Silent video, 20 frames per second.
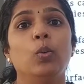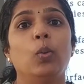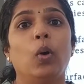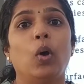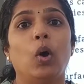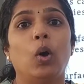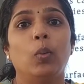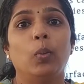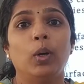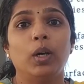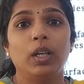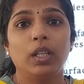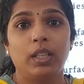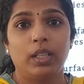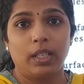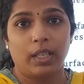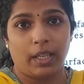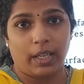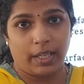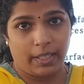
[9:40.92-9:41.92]
over
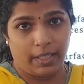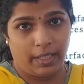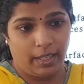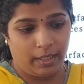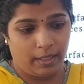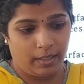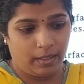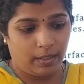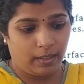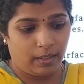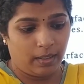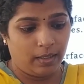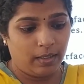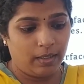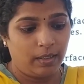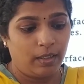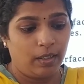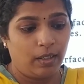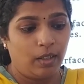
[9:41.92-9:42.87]
the other,